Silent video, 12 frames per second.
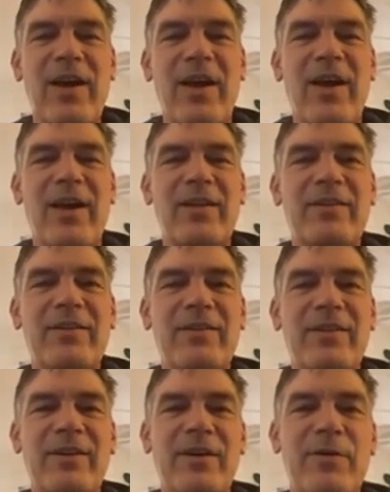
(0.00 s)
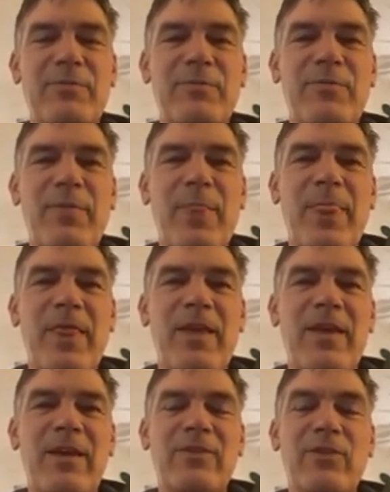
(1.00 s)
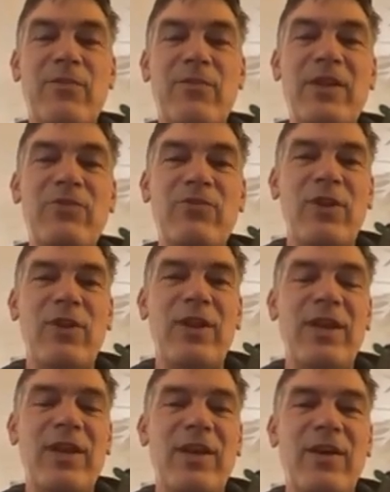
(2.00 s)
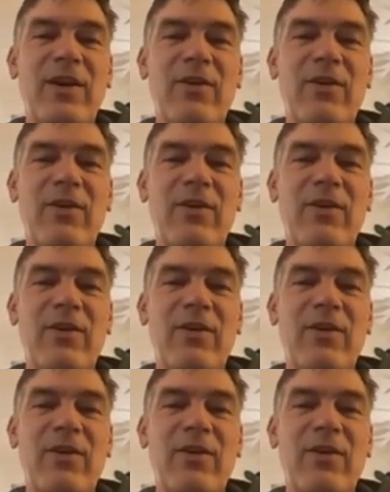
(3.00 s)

and um, so eventually